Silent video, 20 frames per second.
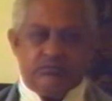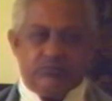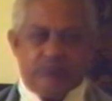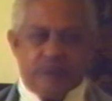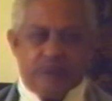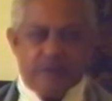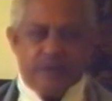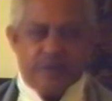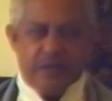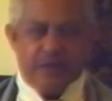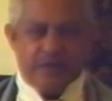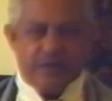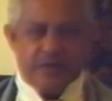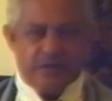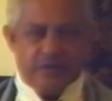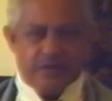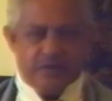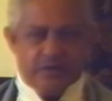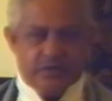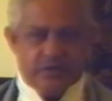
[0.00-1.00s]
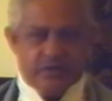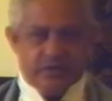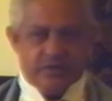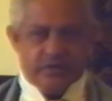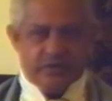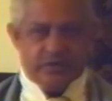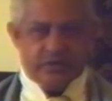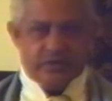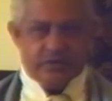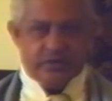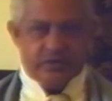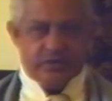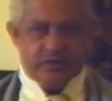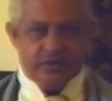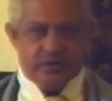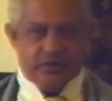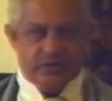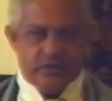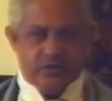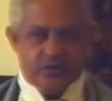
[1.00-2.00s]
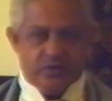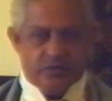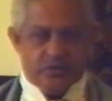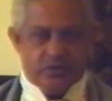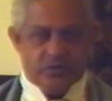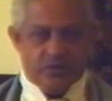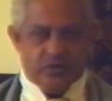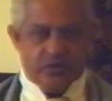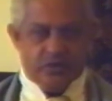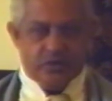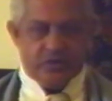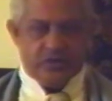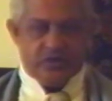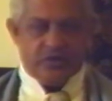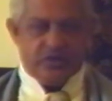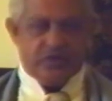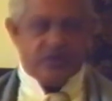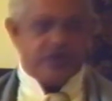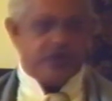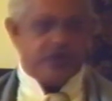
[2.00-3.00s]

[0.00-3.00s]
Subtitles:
proper attitude towards the